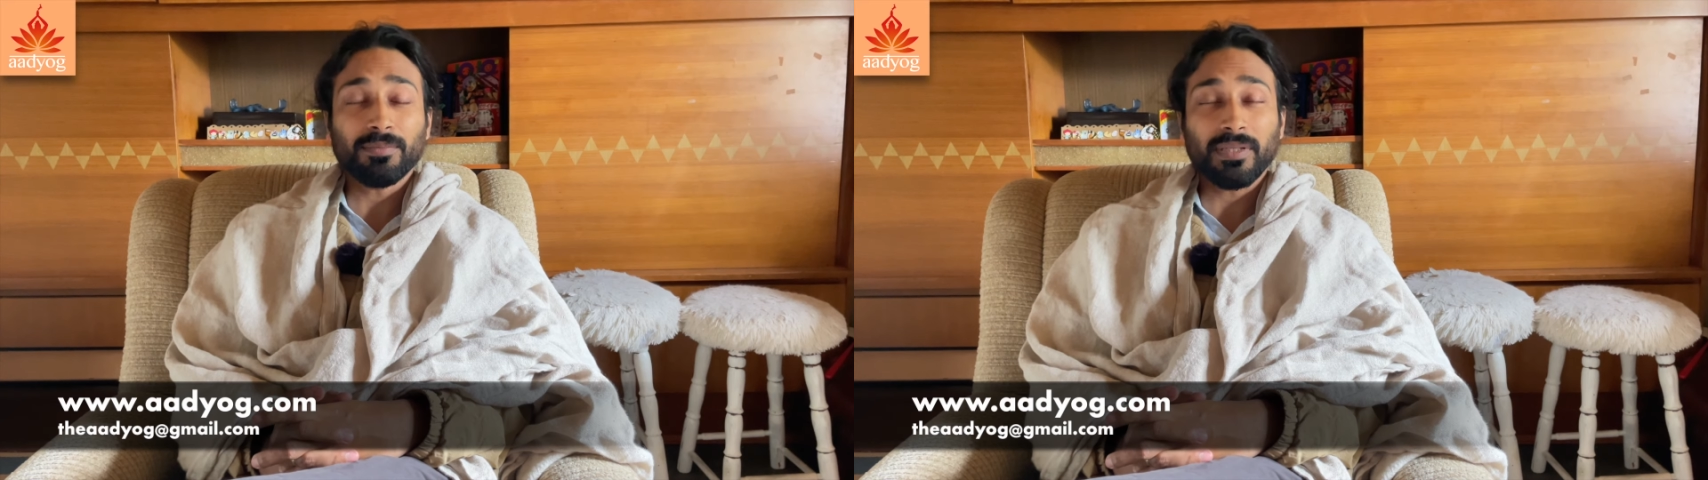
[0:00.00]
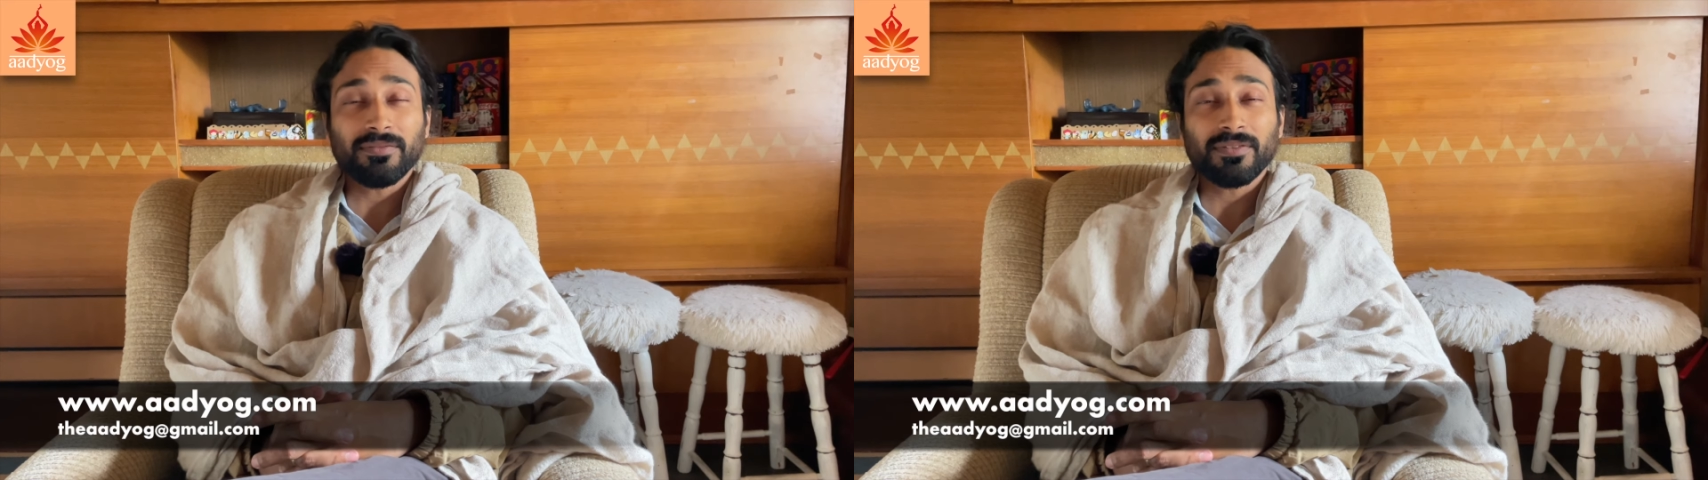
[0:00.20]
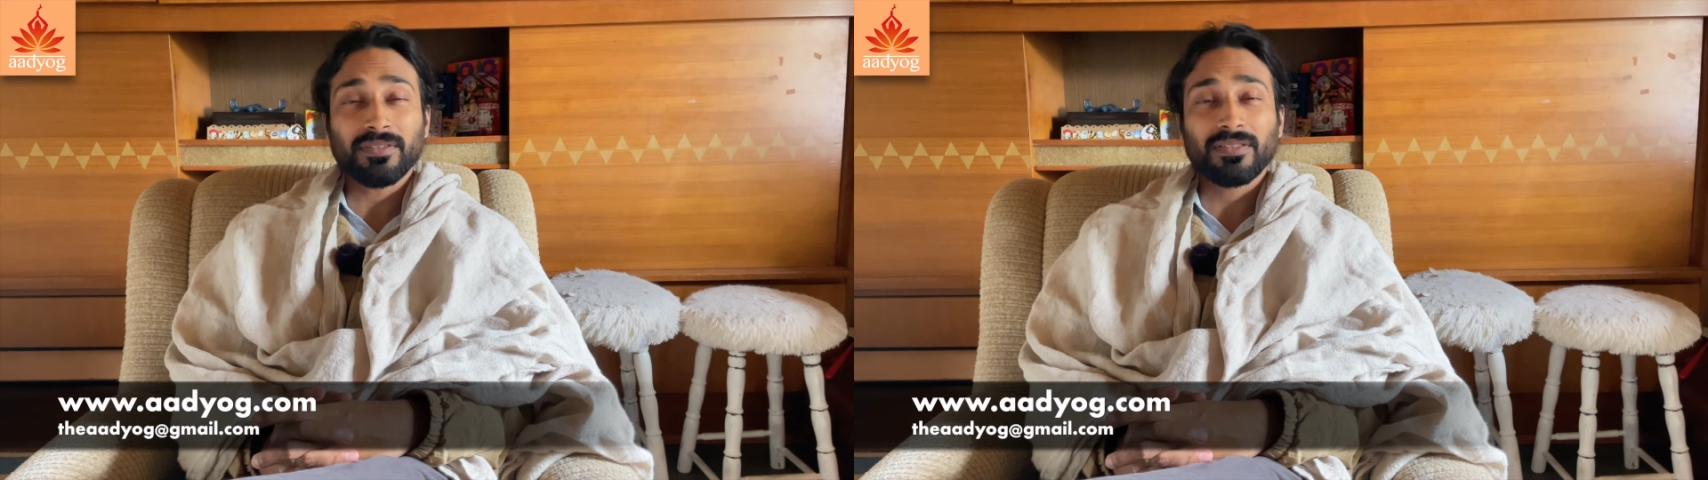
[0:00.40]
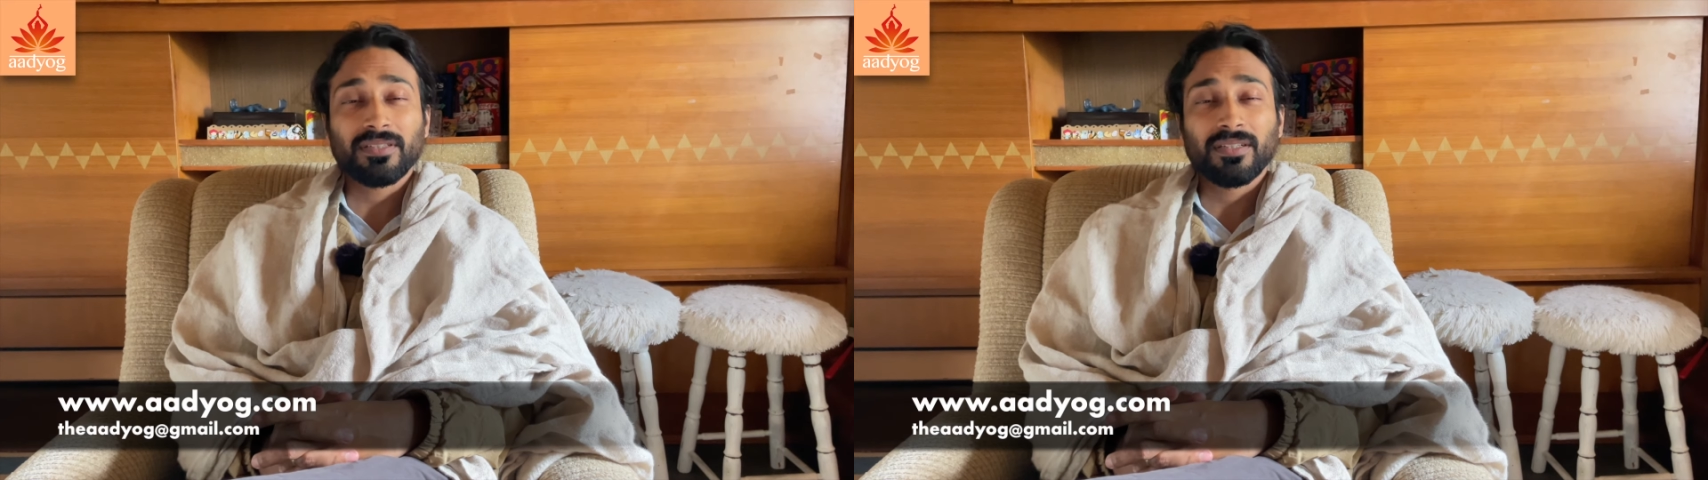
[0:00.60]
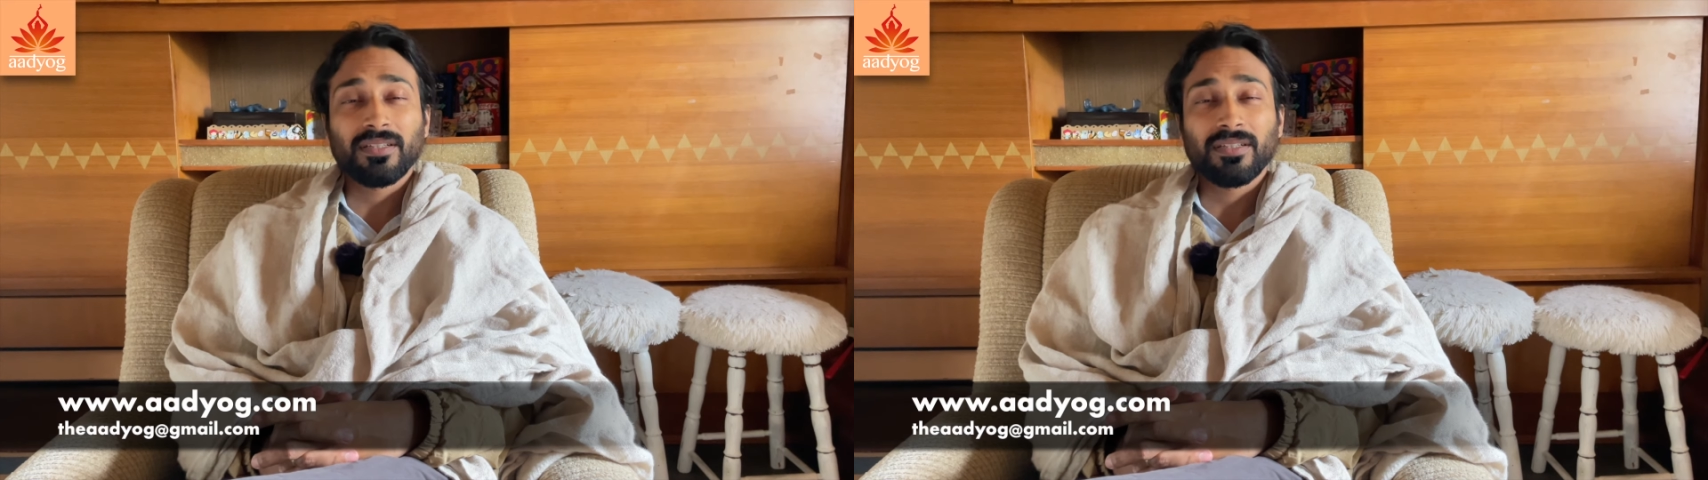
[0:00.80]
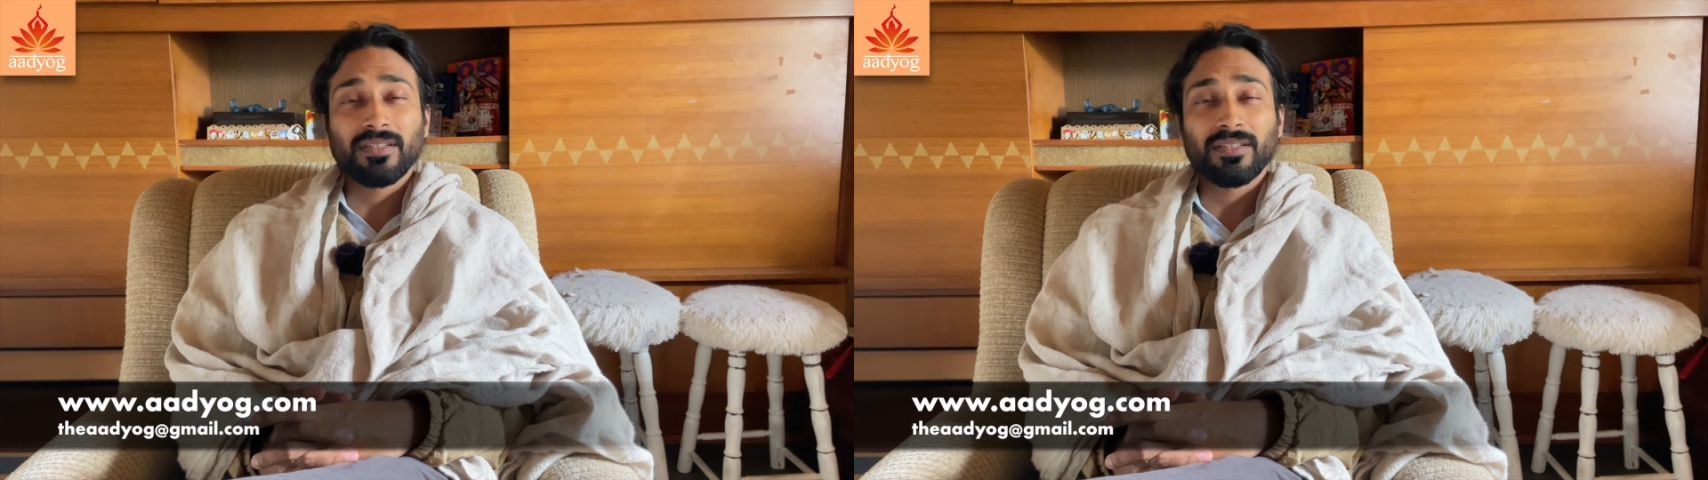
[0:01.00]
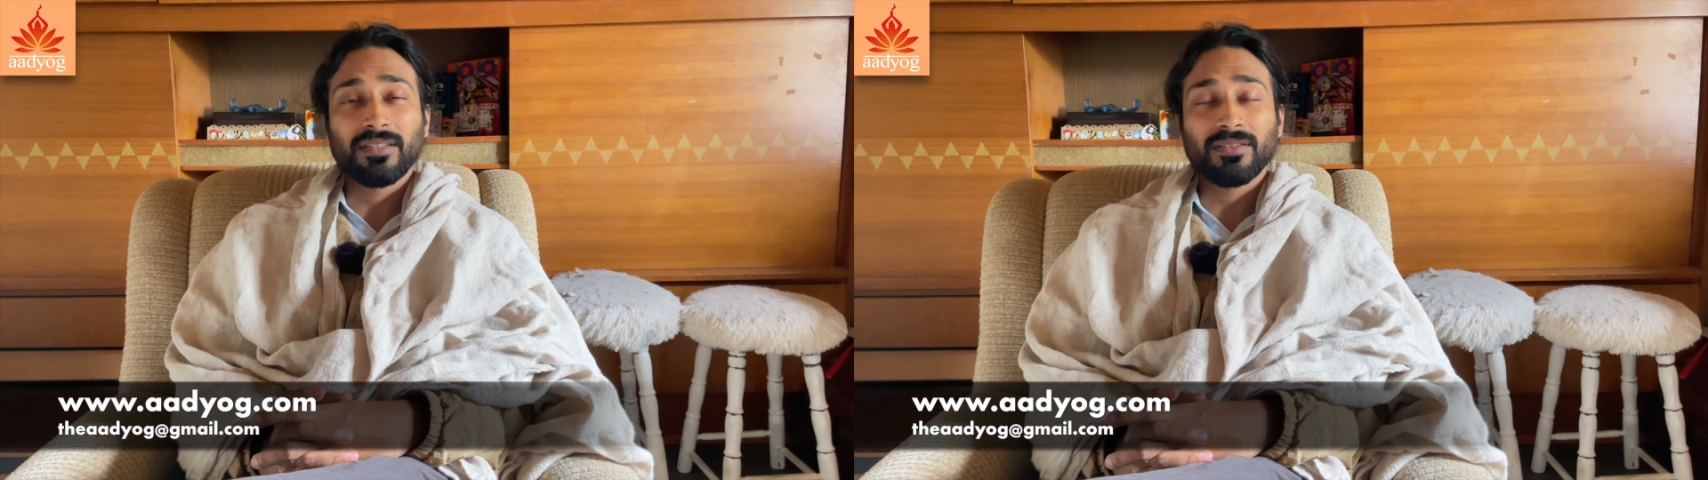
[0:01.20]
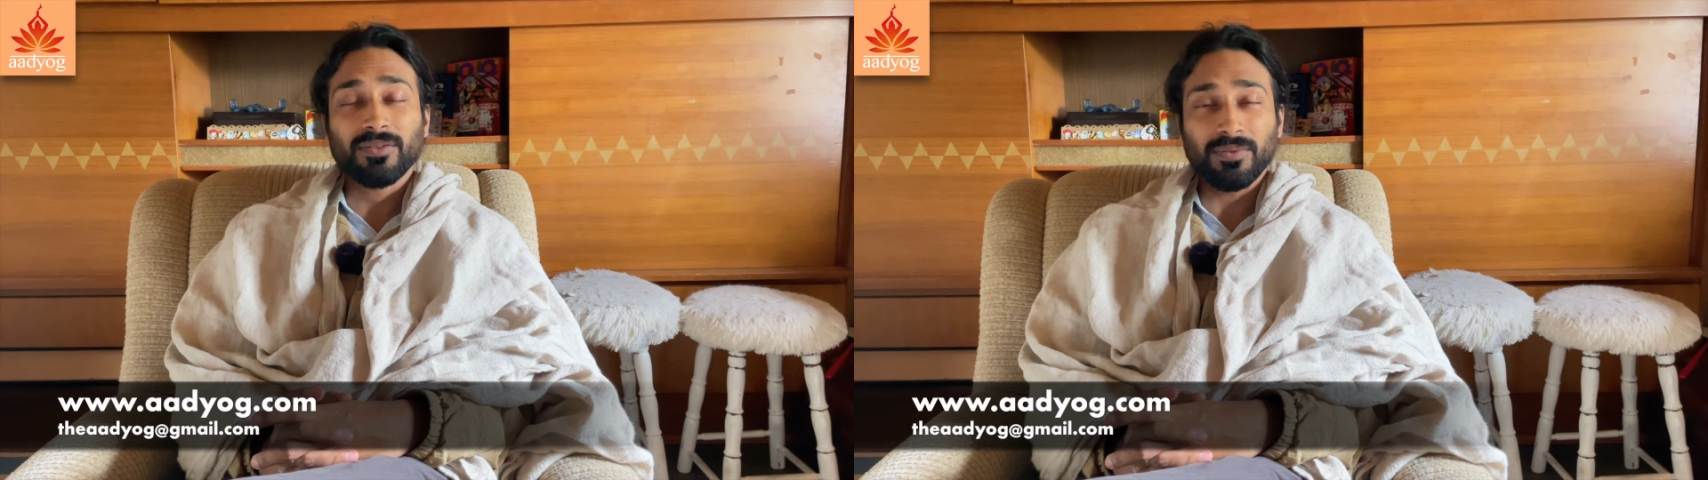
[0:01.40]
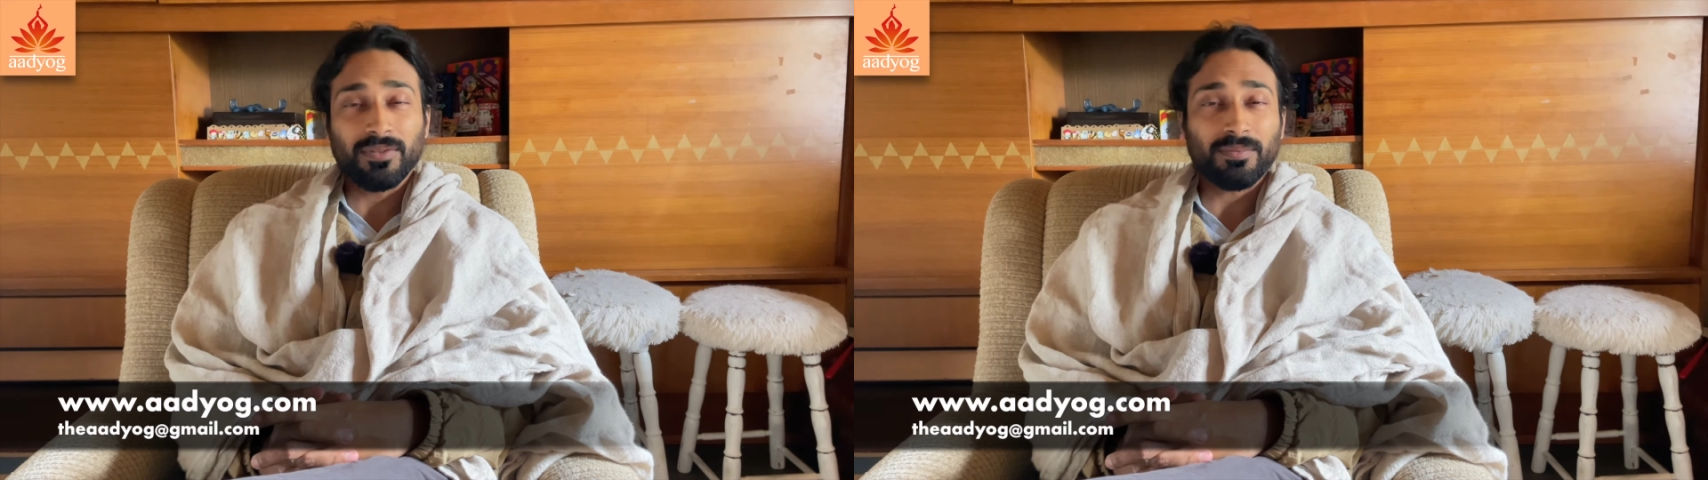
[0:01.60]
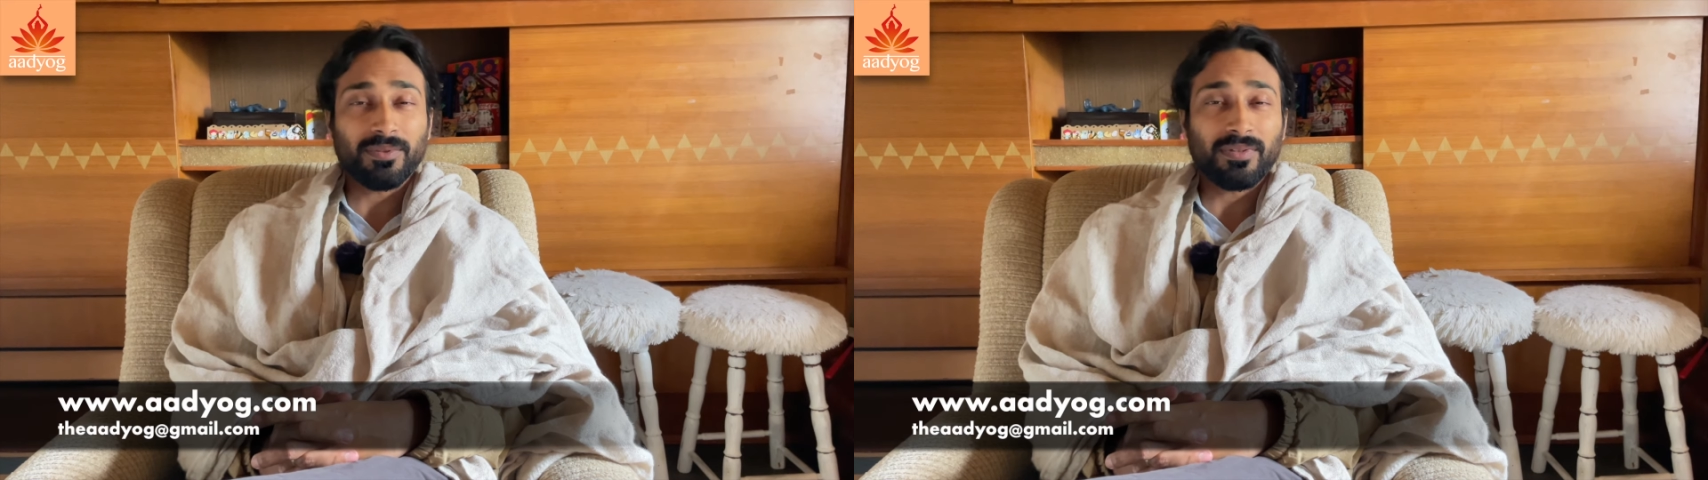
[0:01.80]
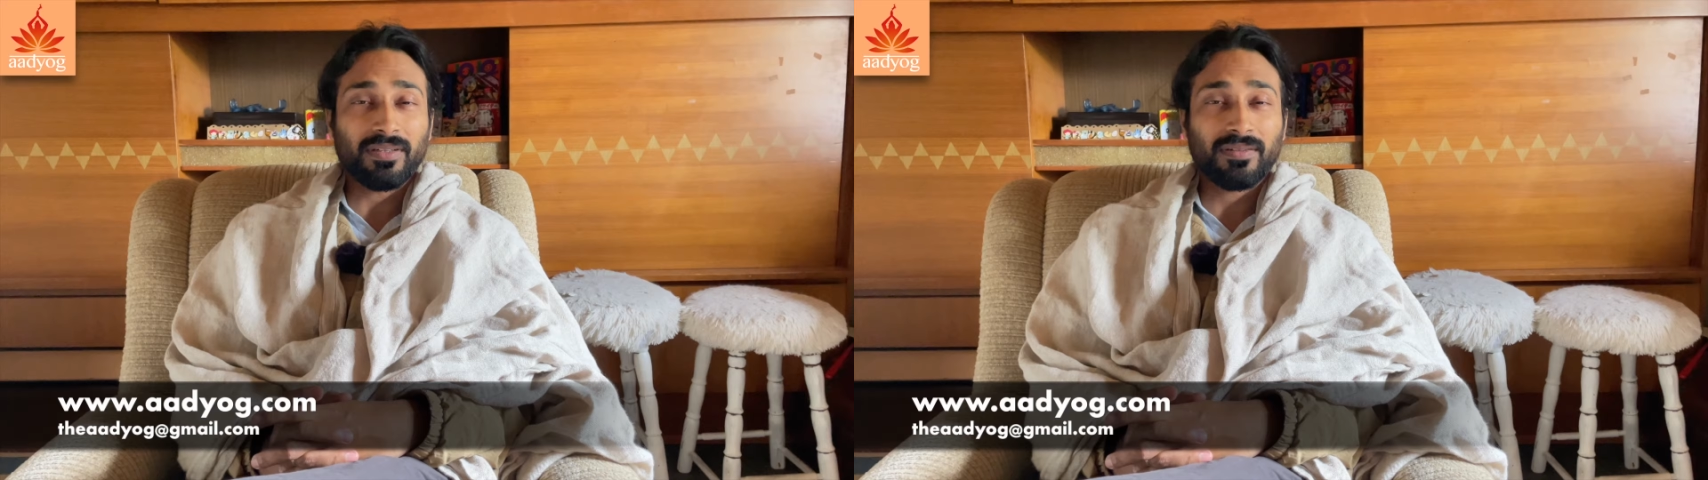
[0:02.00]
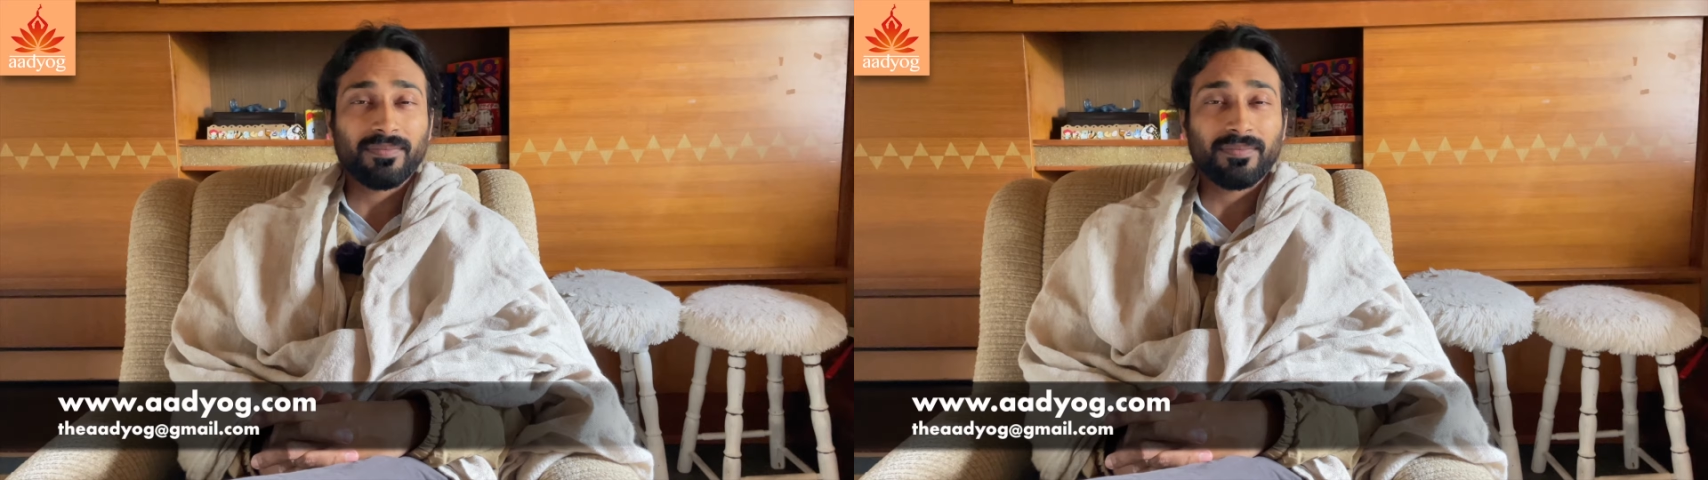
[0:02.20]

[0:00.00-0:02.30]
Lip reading: benefits through this mudra.